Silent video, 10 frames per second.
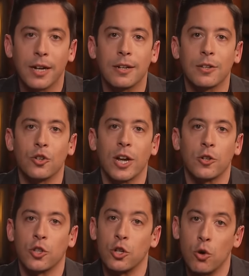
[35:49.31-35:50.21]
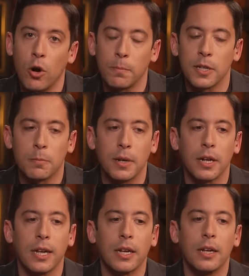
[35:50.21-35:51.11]
It doesn't change its dogmas, but
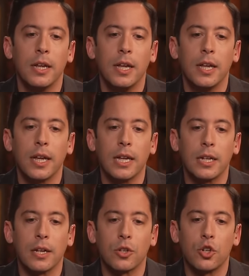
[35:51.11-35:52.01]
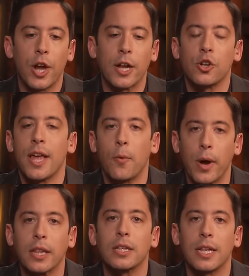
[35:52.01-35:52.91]
it, it it does change in that
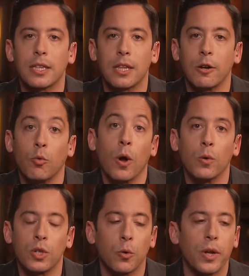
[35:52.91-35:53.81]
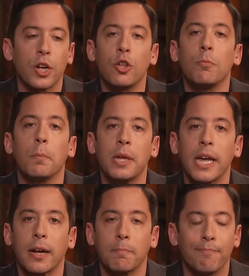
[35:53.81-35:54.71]
way in the sense that it grows in the way that a human
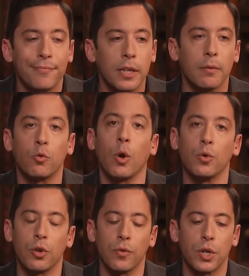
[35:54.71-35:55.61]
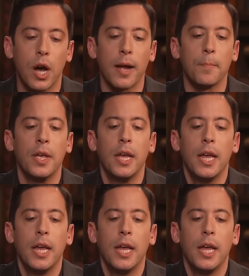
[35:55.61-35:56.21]
being you know, grows over time.